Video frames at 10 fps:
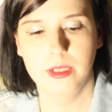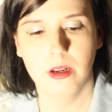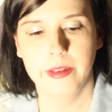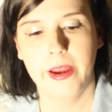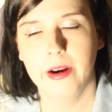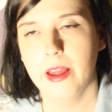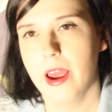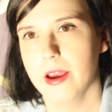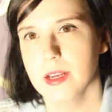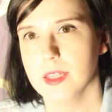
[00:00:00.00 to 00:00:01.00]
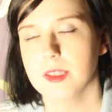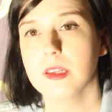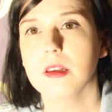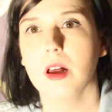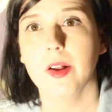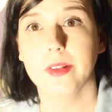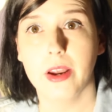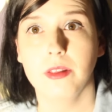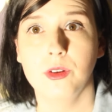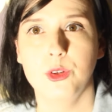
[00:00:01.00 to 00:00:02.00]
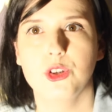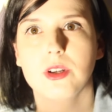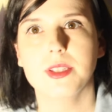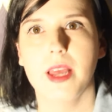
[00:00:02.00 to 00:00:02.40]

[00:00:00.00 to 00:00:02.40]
need on there, and it has a lot of the new drugs.